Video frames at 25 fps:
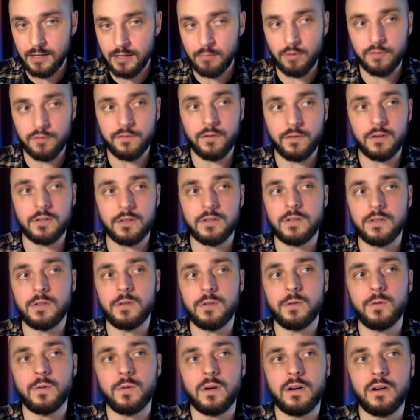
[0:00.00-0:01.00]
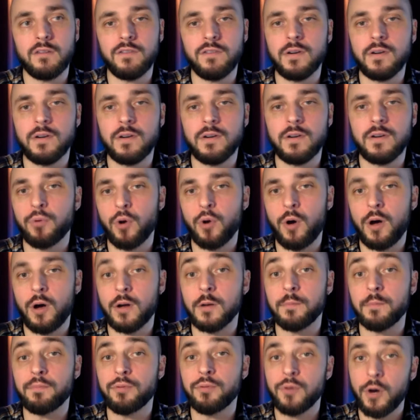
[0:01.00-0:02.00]
It refers to a very broad
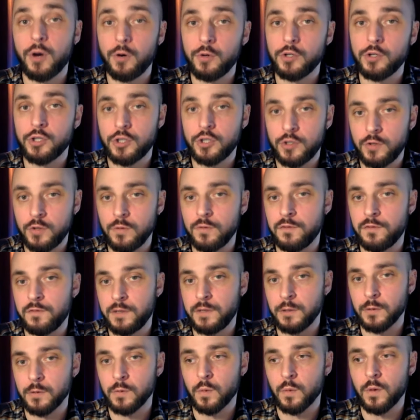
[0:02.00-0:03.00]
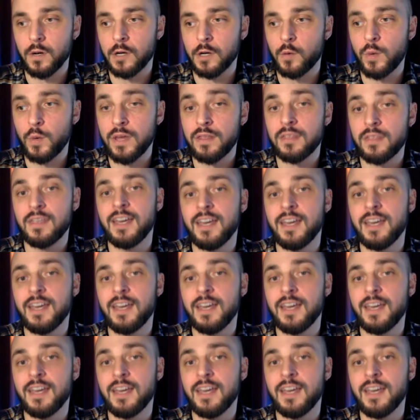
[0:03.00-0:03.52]
approach to fieldwork with